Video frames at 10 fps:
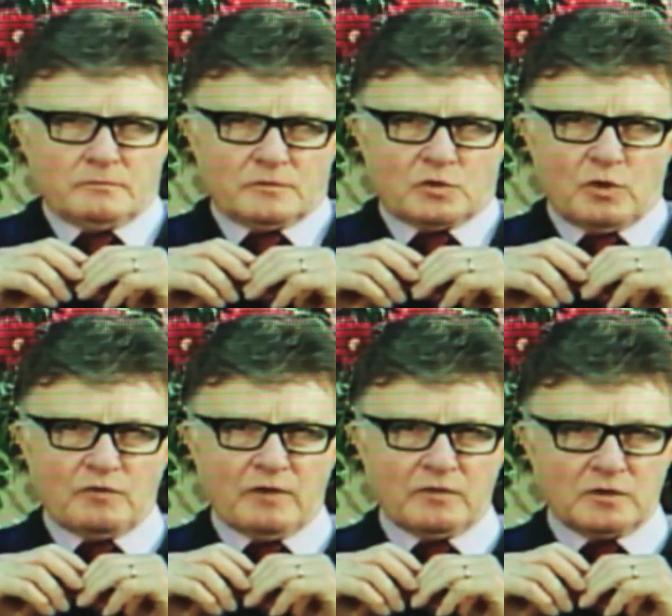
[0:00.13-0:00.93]

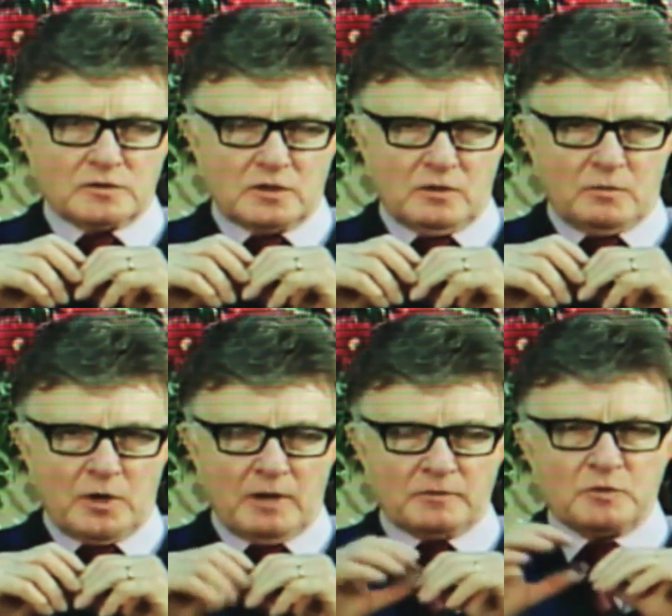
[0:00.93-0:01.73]
25 years ago,
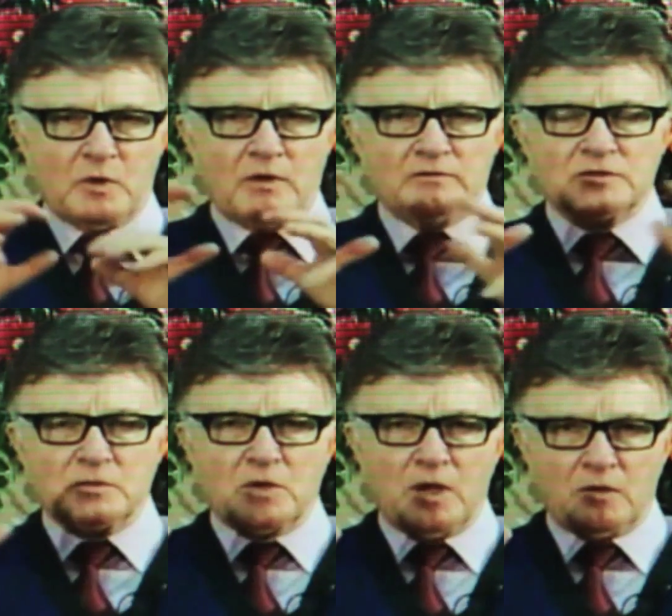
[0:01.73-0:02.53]
perhaps, we were having
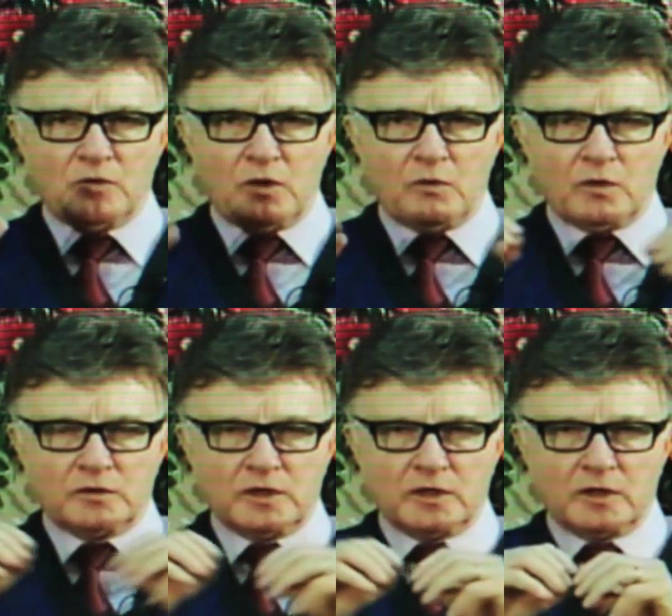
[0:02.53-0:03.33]
some concrete work
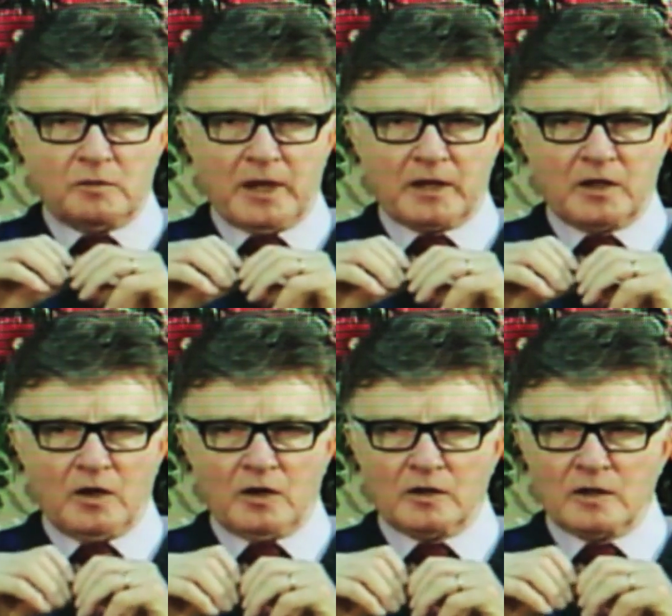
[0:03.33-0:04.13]
done in our
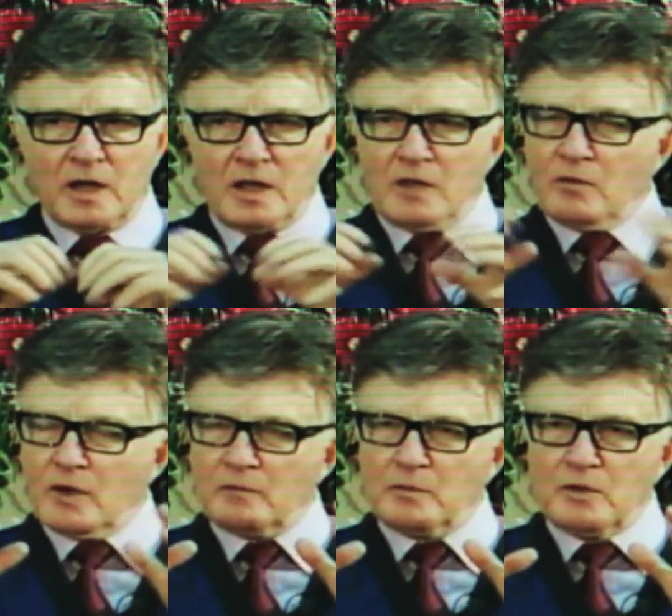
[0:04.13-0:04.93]
backyard, and we
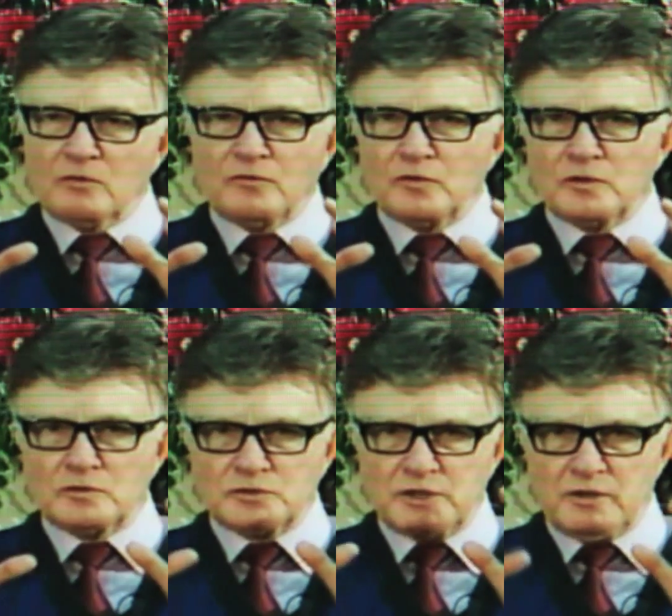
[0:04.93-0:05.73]
had a beautiful
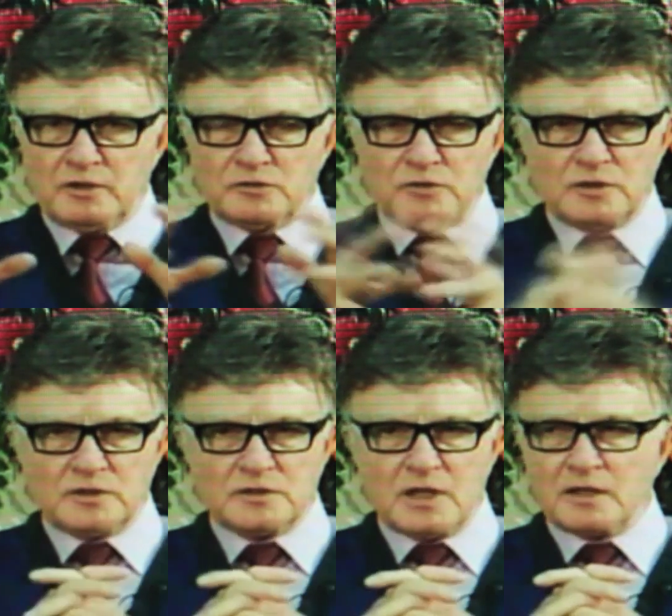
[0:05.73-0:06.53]
little cherry tree
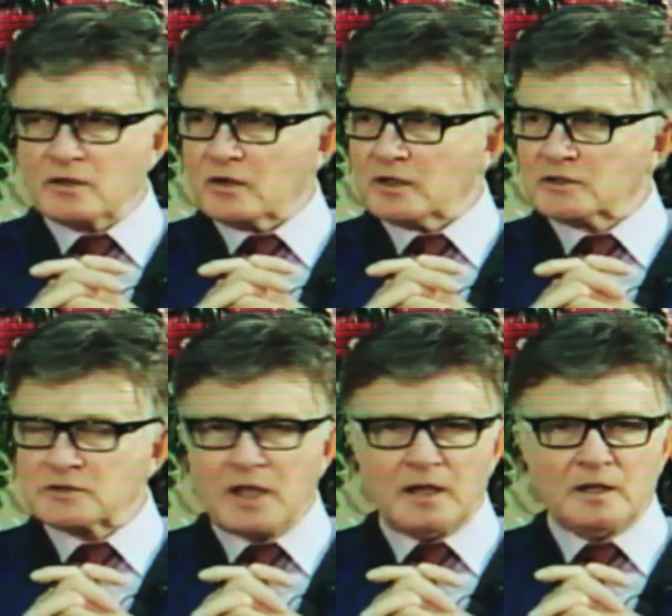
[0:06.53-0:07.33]
that sat there, and I
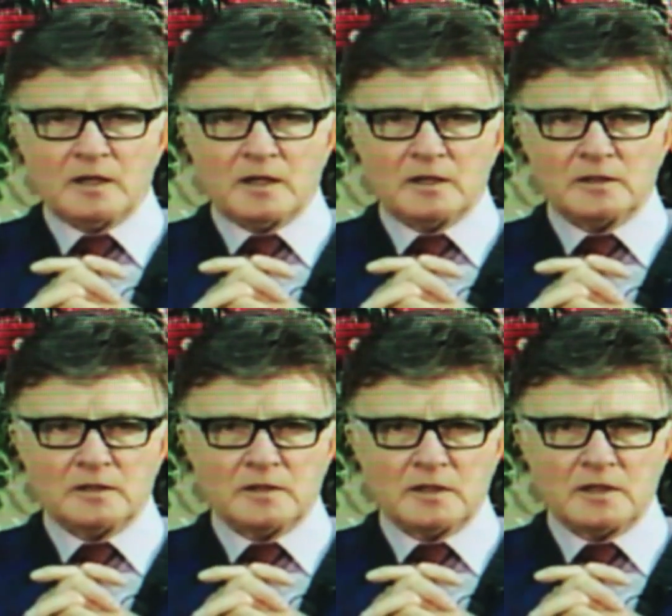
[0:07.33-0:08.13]
just hated to cut
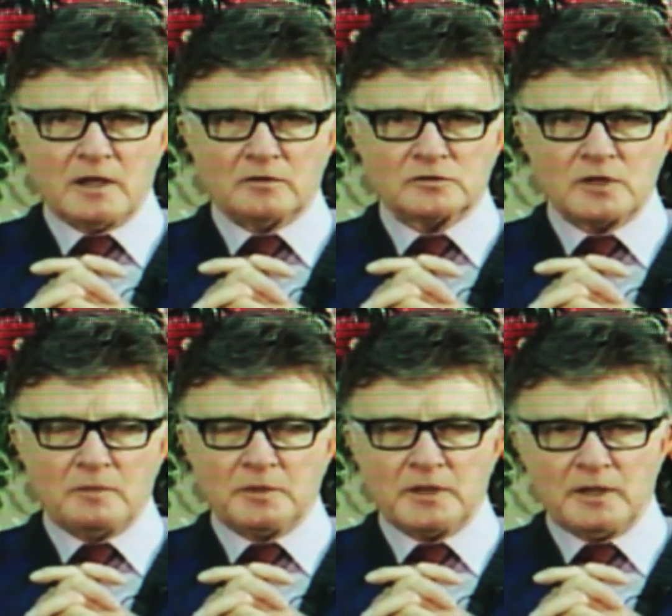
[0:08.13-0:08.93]
that thing down and
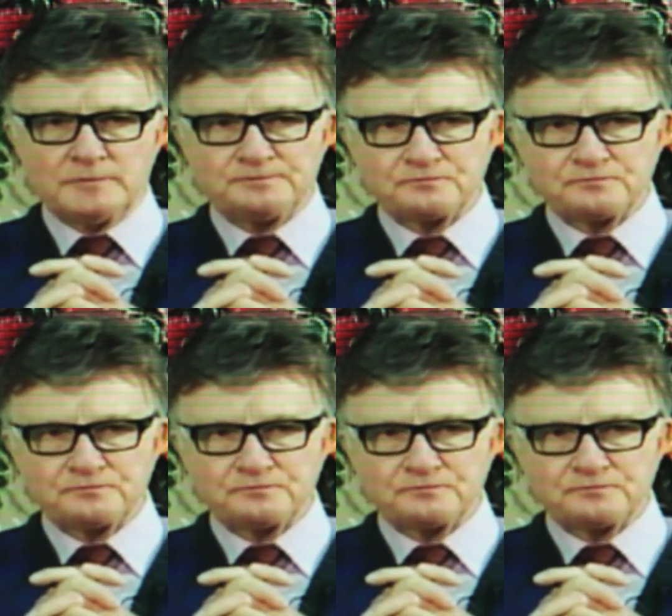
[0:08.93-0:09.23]
chop it down.